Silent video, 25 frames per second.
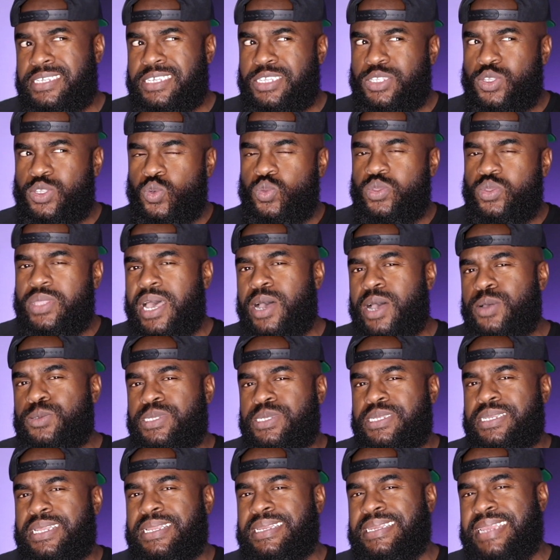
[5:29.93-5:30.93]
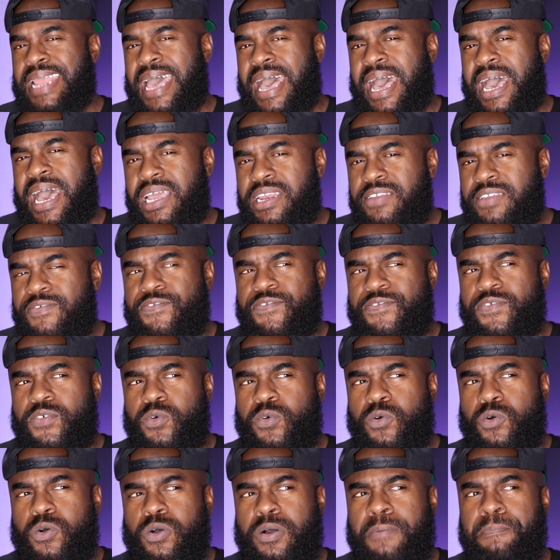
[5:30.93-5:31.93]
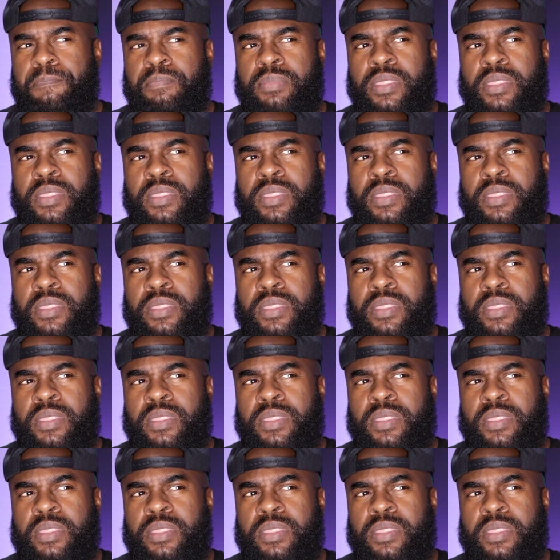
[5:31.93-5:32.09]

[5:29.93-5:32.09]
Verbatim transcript: in 2009 for